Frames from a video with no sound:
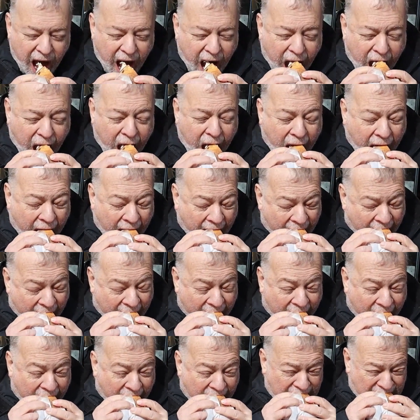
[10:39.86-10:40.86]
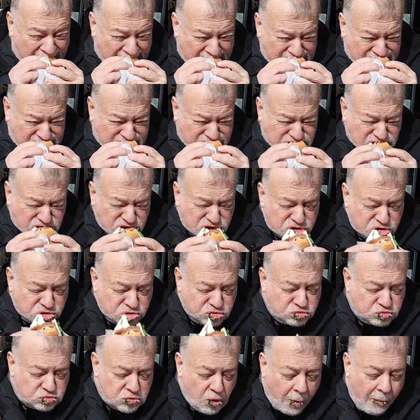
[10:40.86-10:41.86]
were really fresh
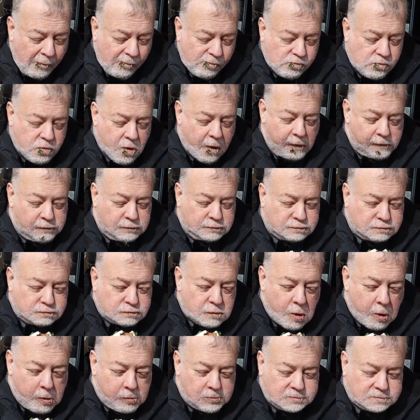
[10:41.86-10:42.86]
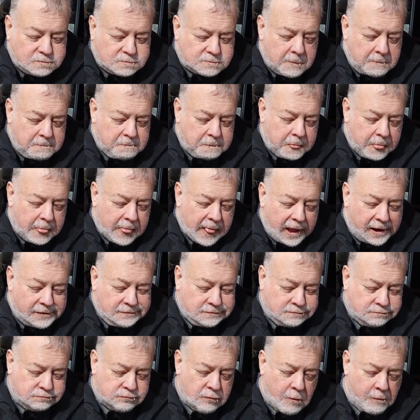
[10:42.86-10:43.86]
quality, very thin,
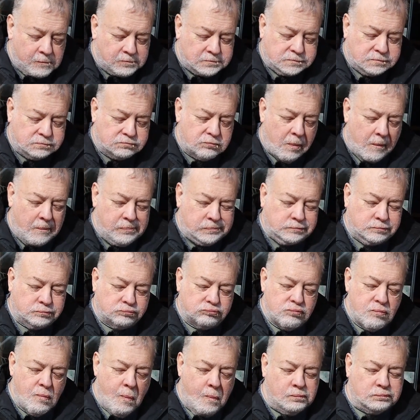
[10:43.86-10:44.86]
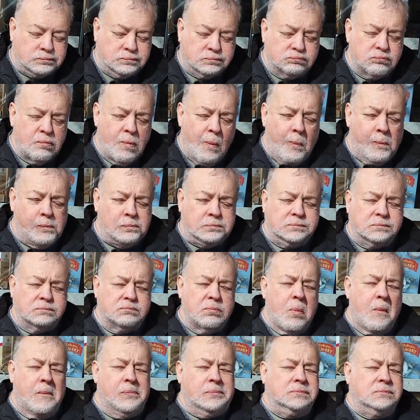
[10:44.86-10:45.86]
fried, not greasy,
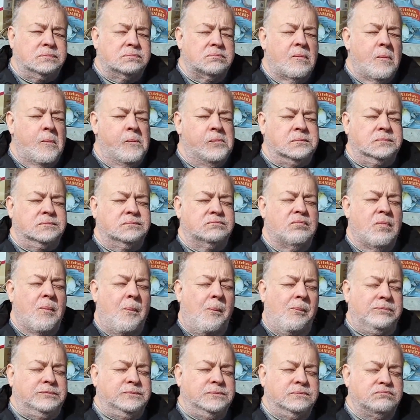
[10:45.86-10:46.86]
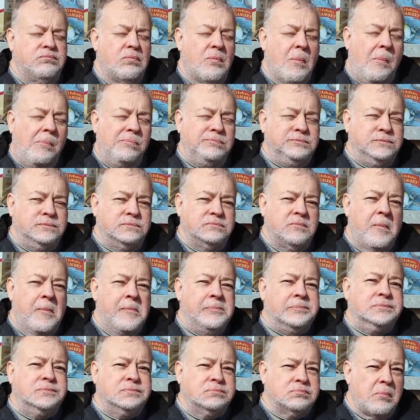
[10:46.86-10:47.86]
just really good. And then the
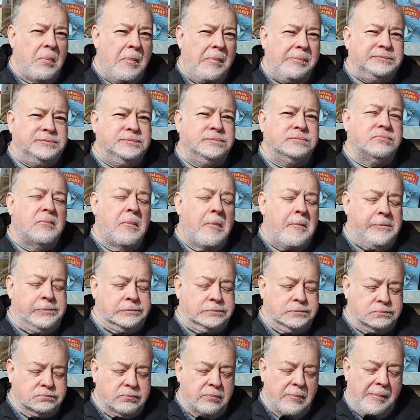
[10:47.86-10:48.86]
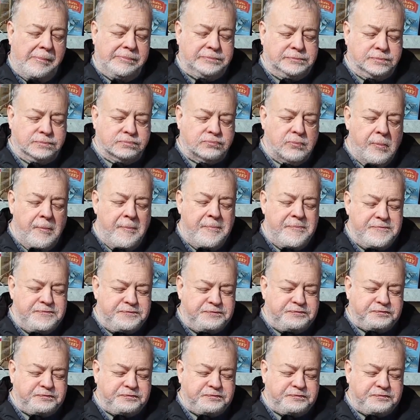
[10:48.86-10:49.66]
broccoli rabe had this perfect taste